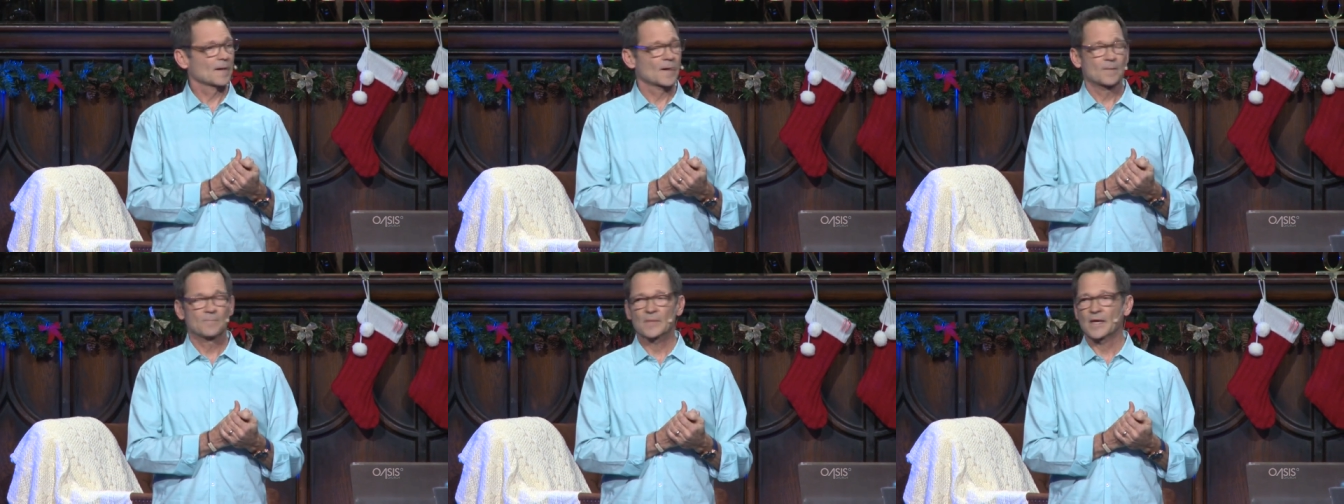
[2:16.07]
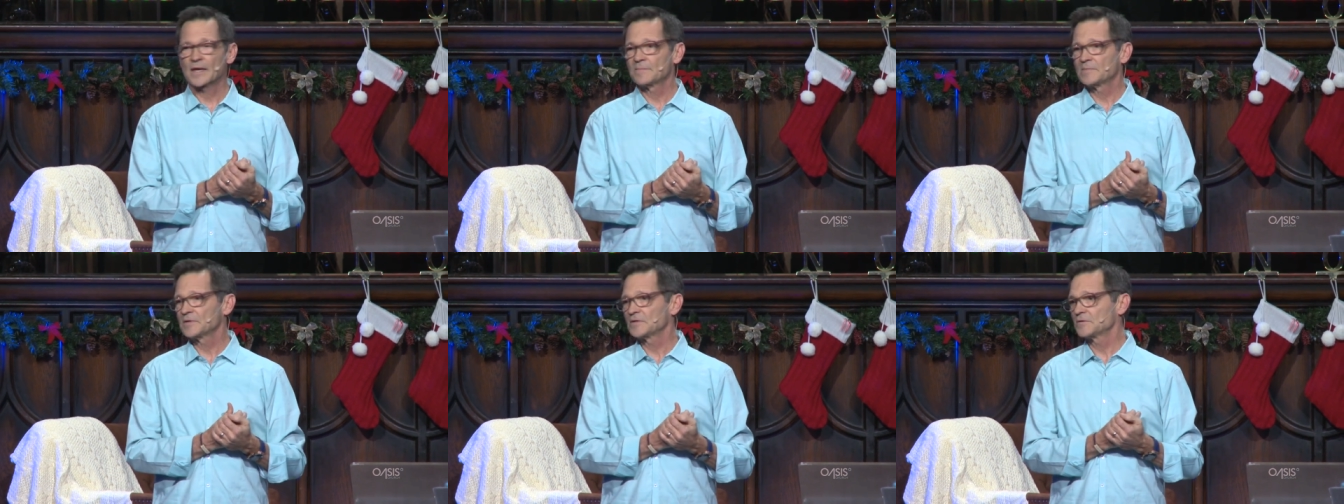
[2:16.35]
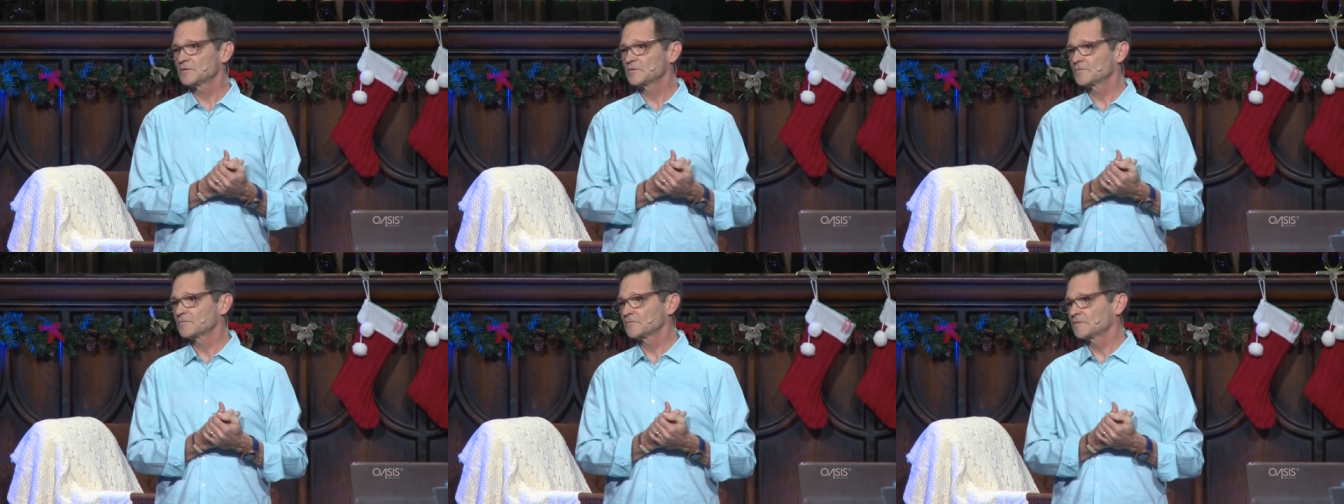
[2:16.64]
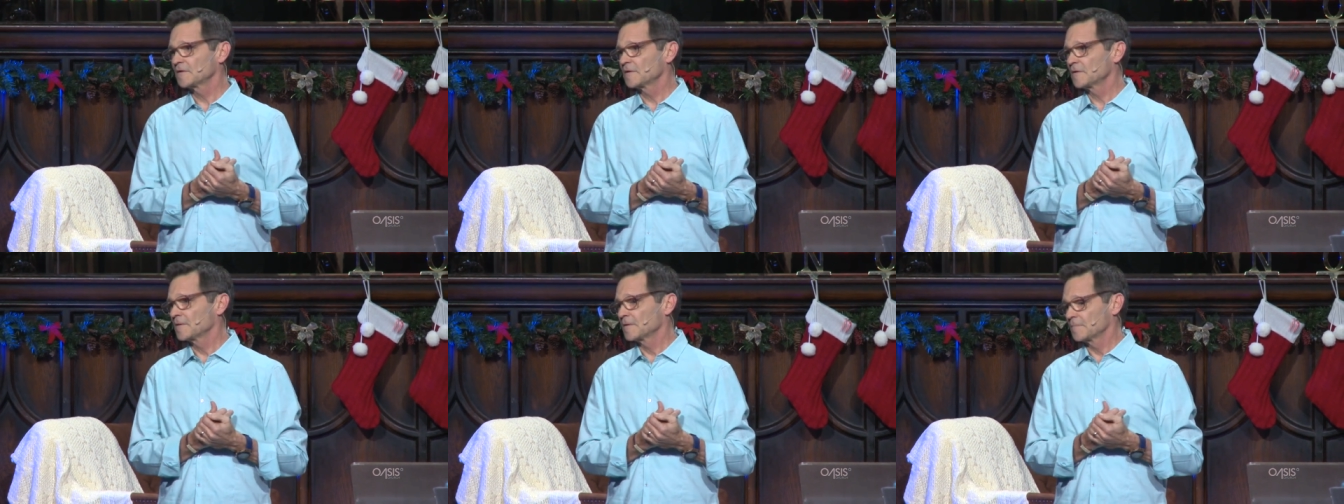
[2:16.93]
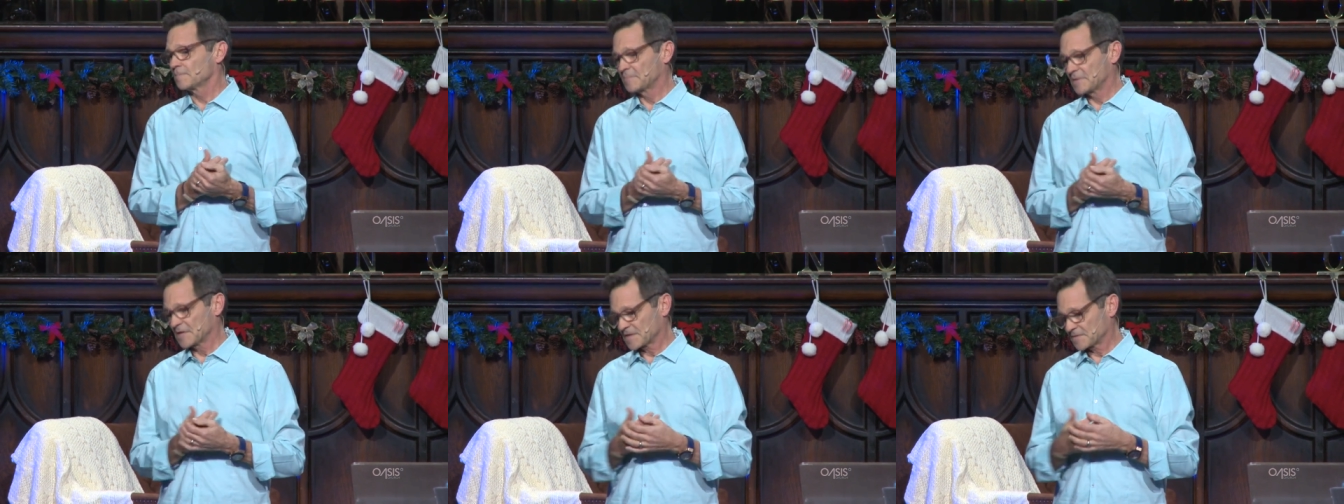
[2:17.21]
maybe you've
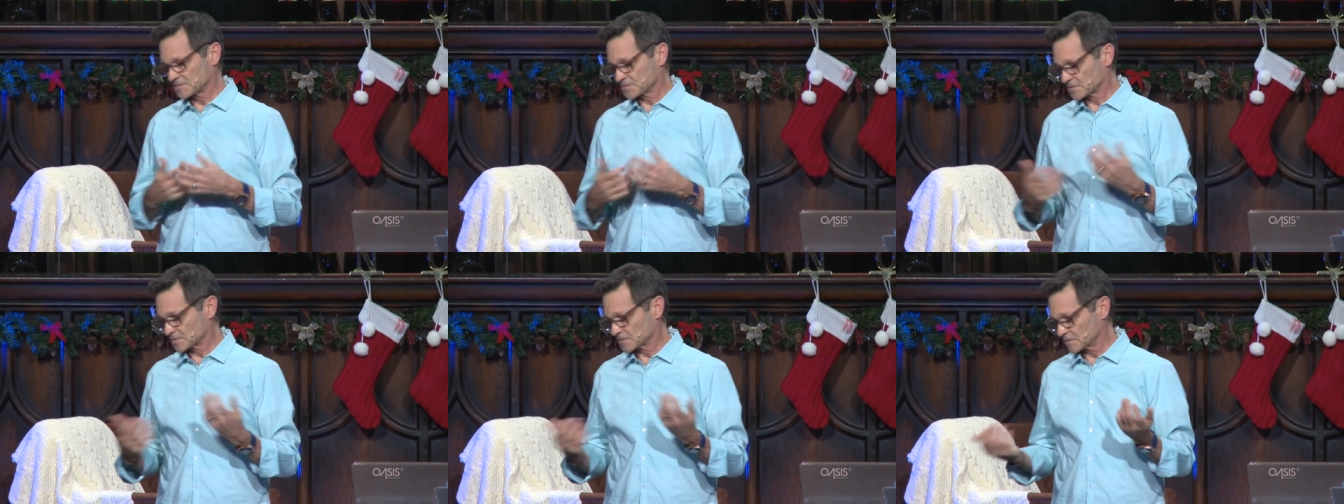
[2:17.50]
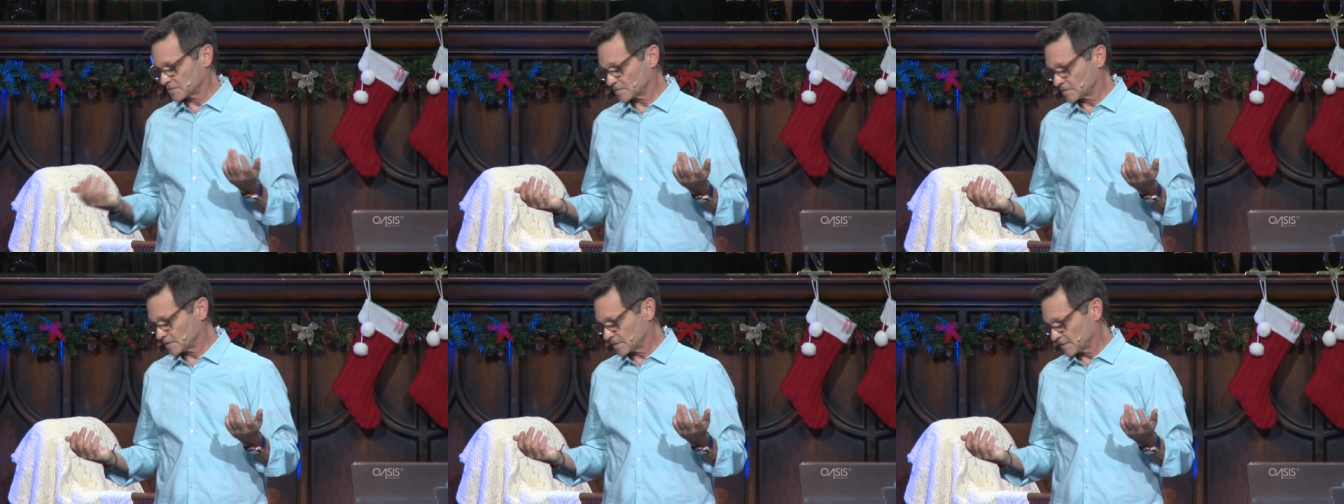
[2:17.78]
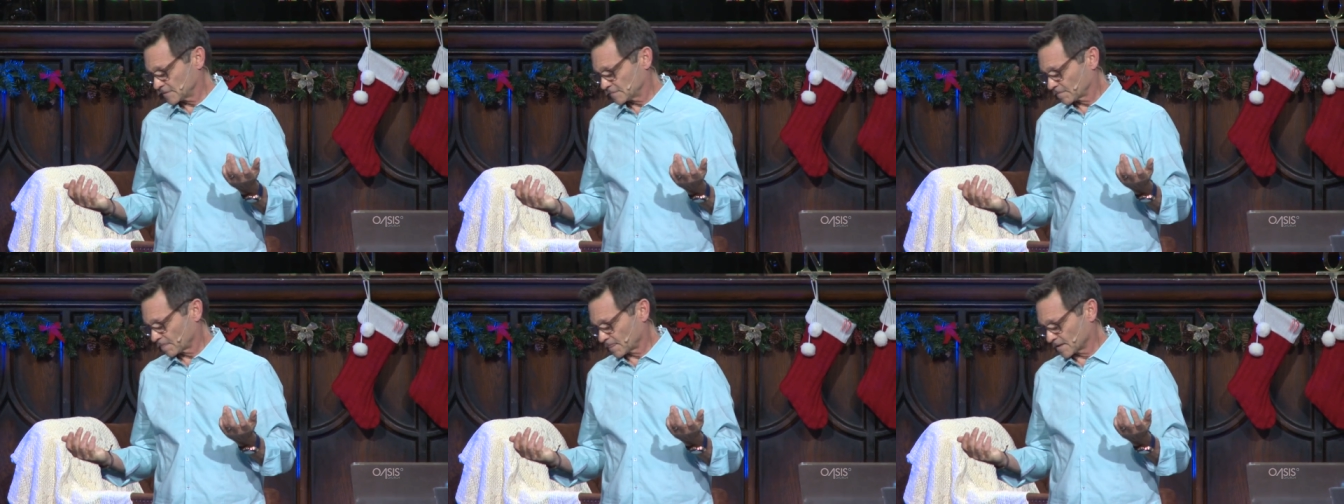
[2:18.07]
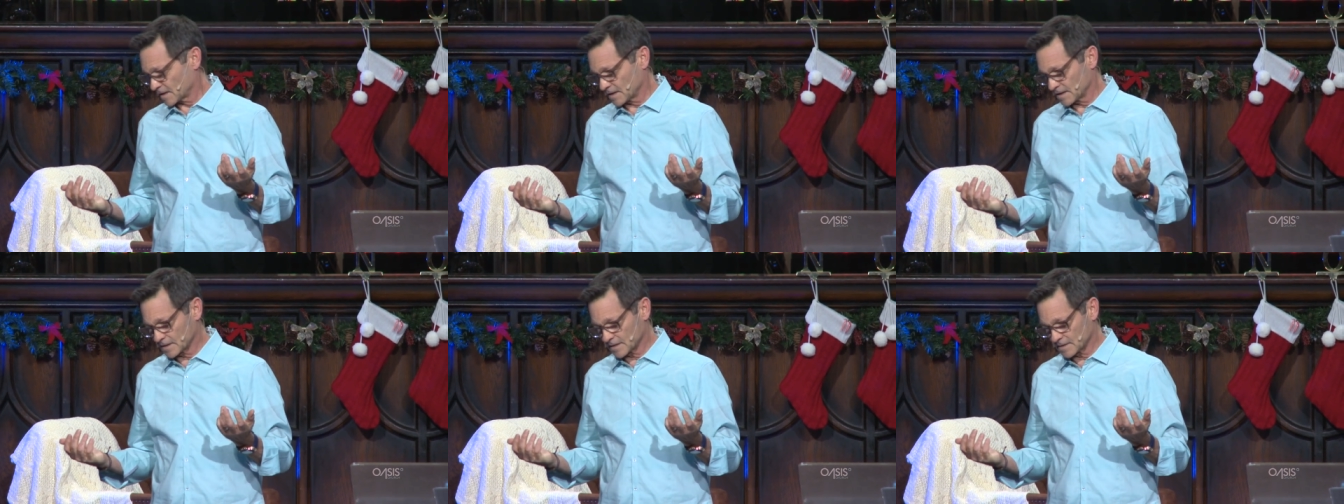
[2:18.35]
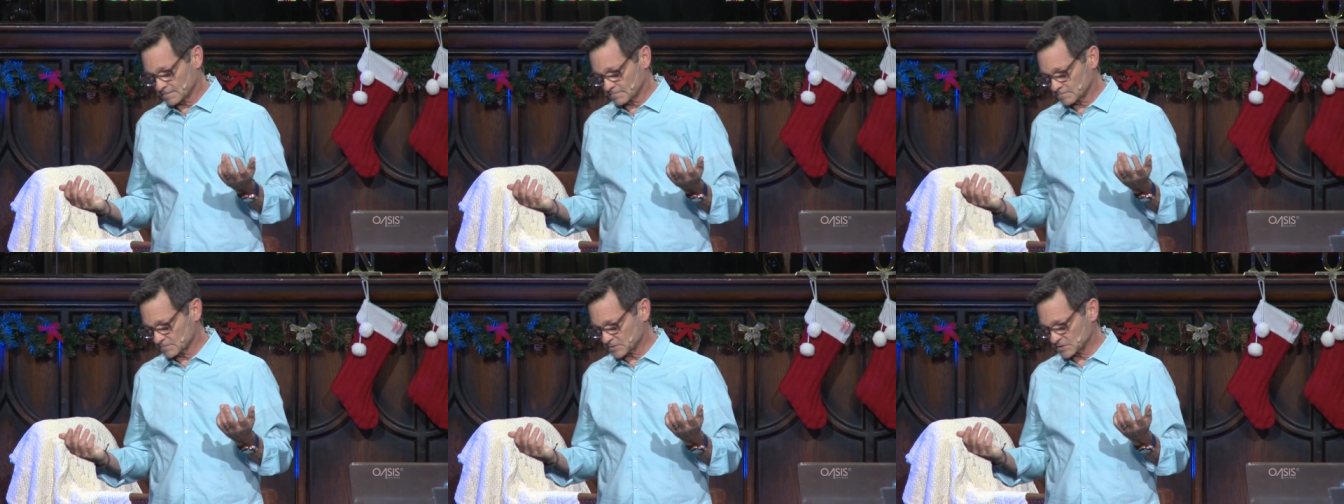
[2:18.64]
been through
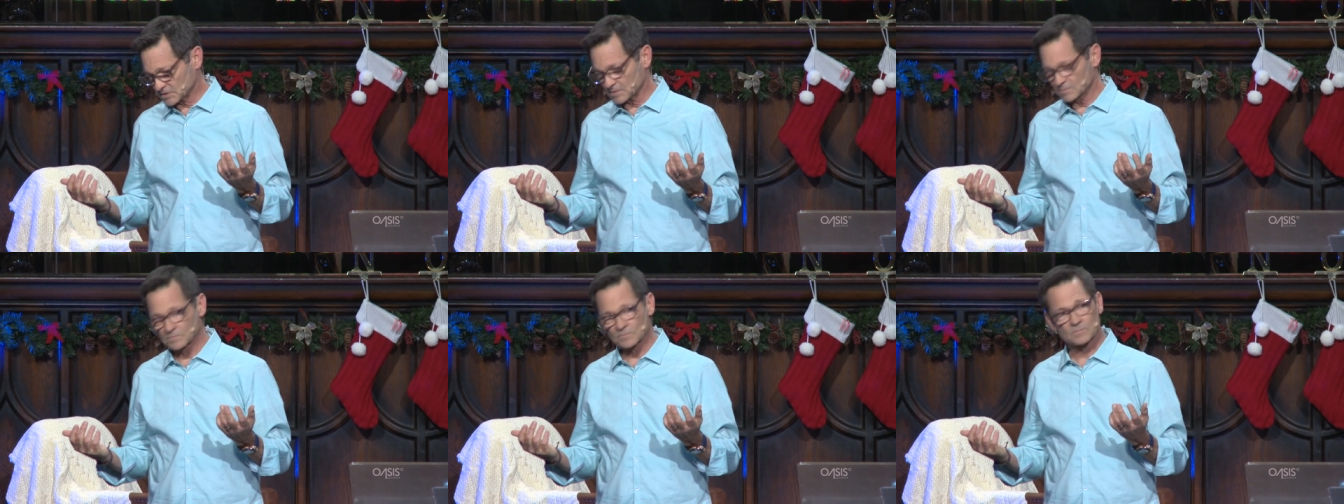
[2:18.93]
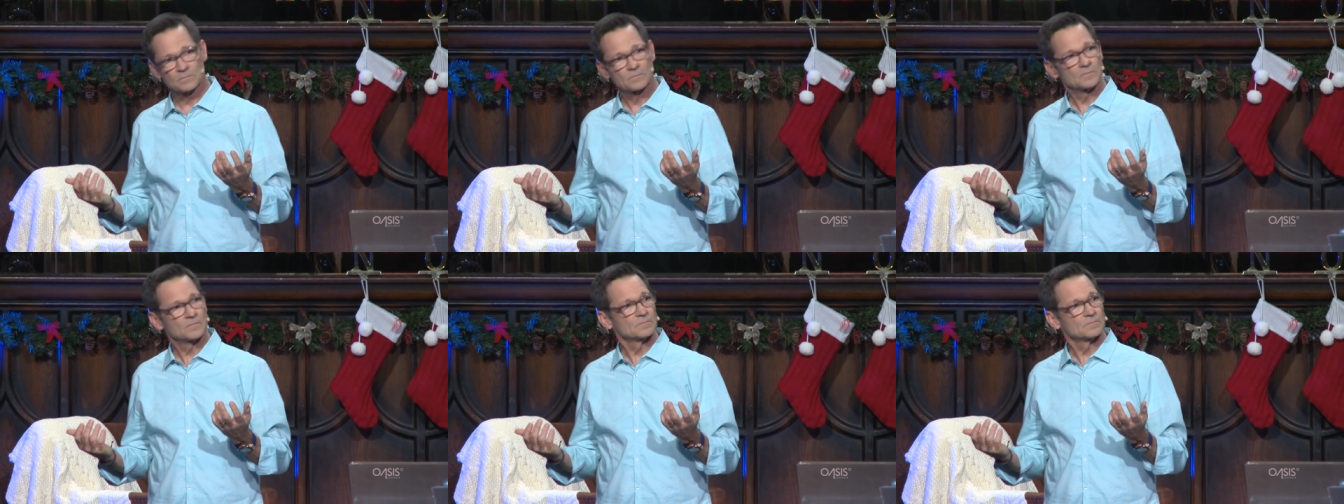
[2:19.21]
um, some